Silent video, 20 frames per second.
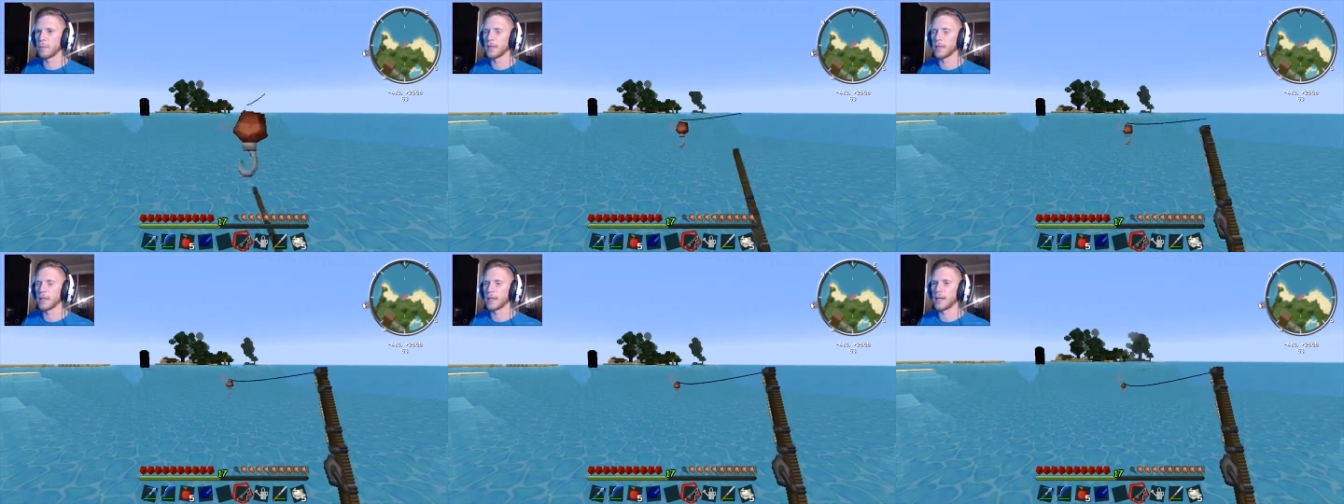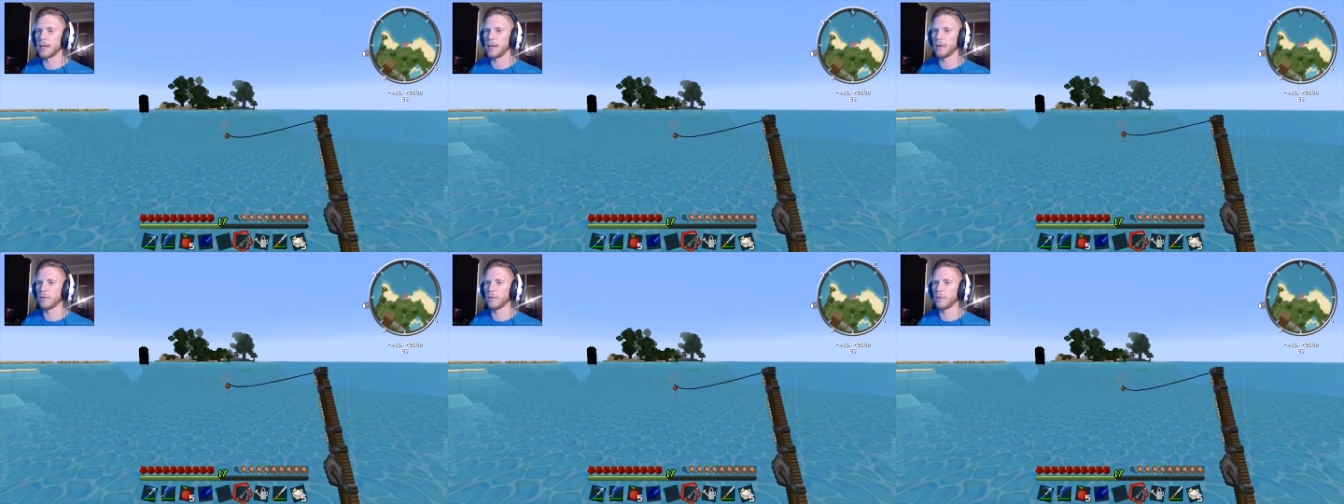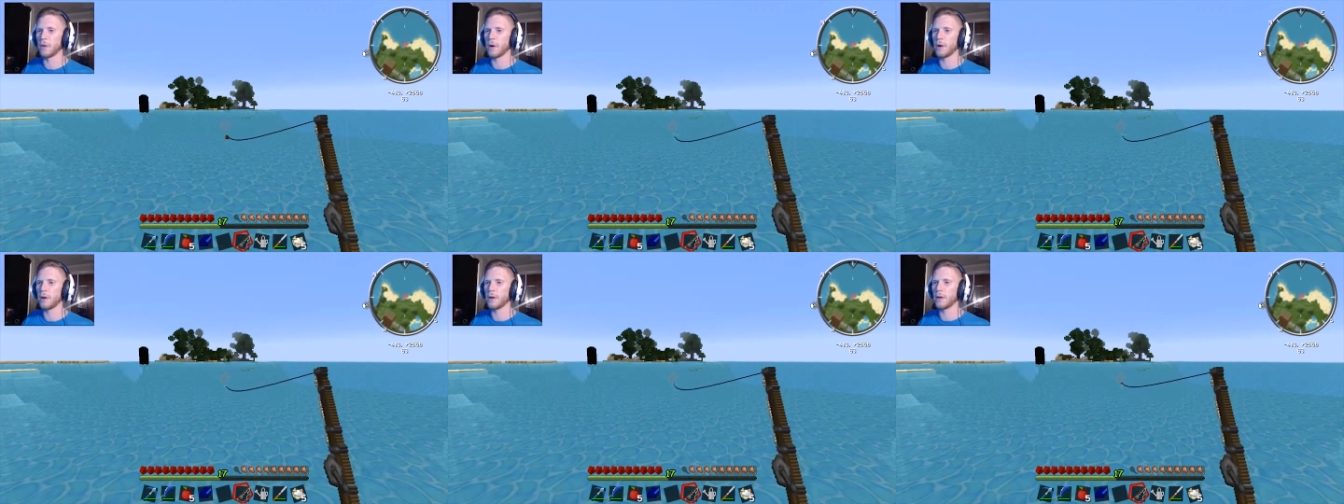Plenty of
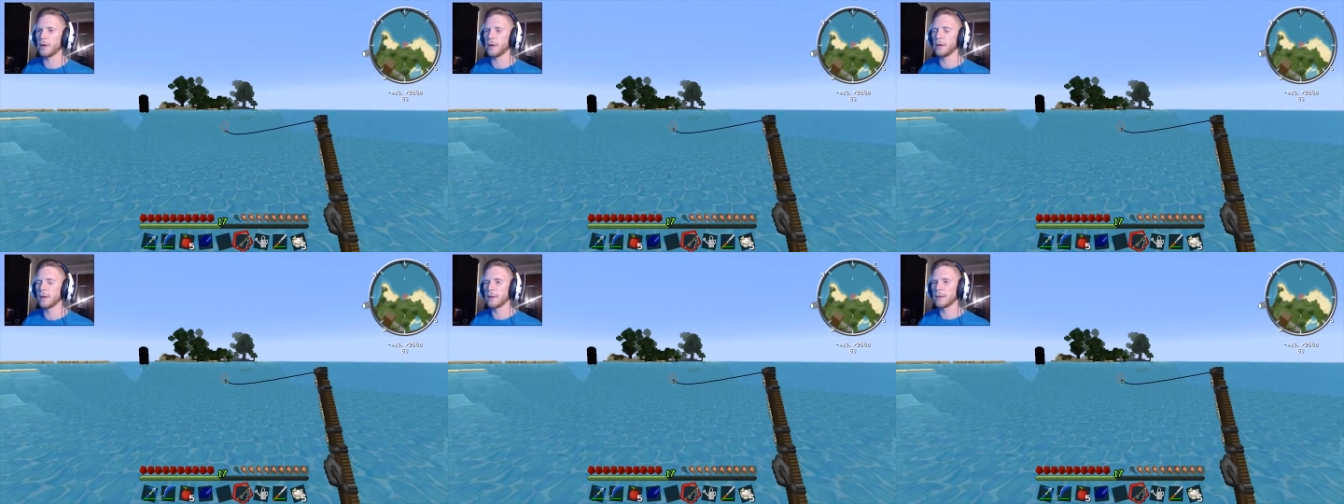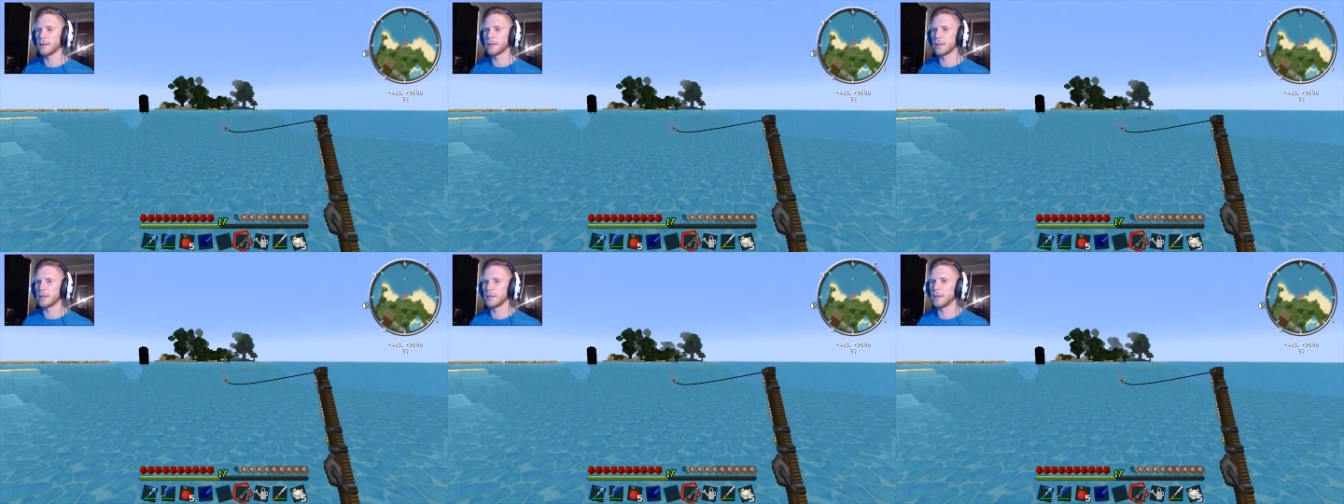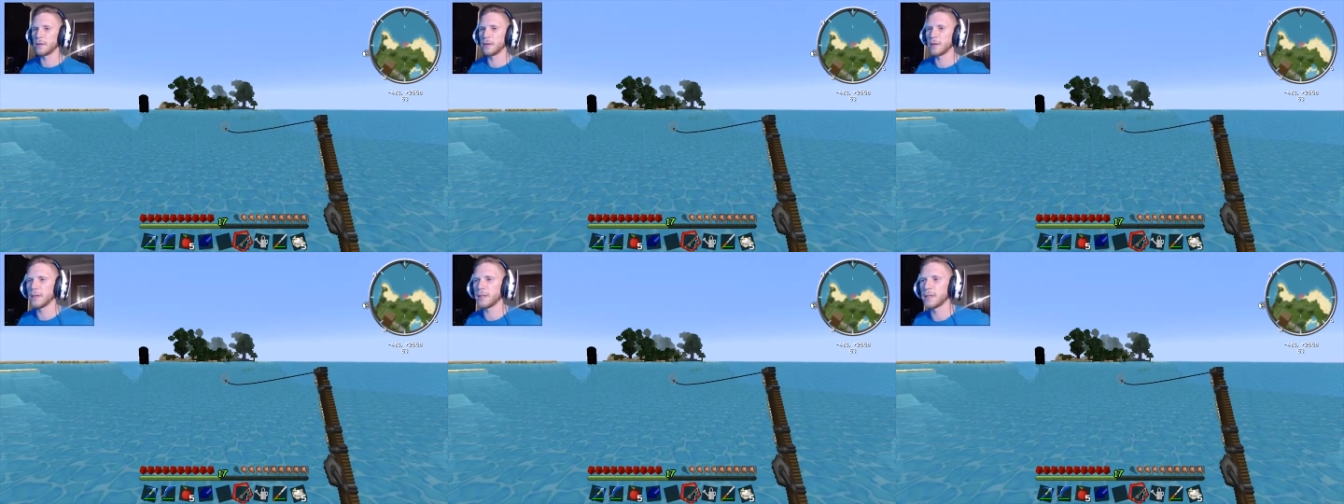water to
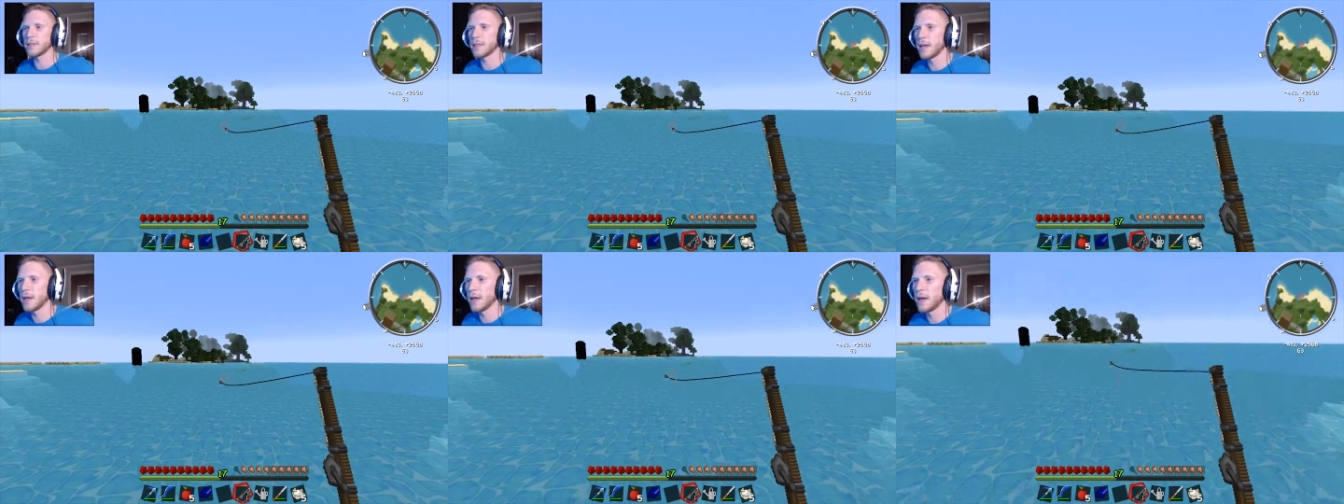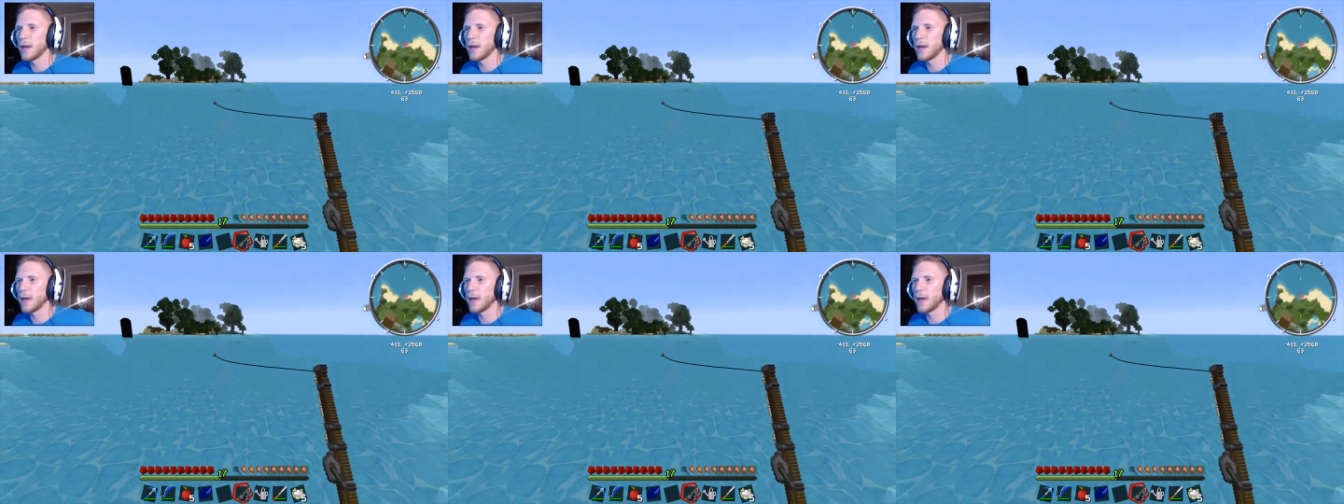do this.